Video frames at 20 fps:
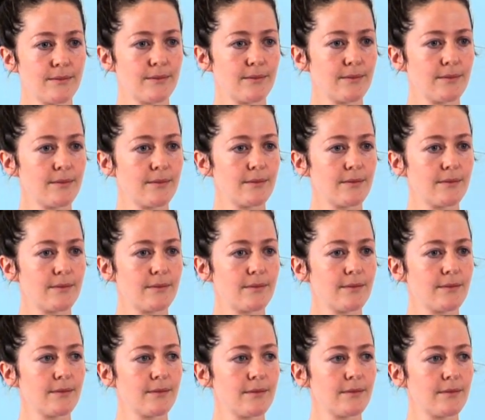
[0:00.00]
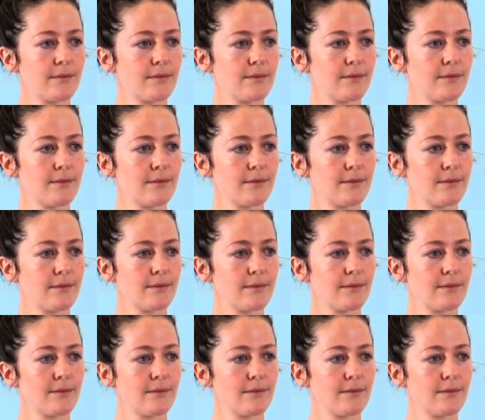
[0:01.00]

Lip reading: Nothing is said.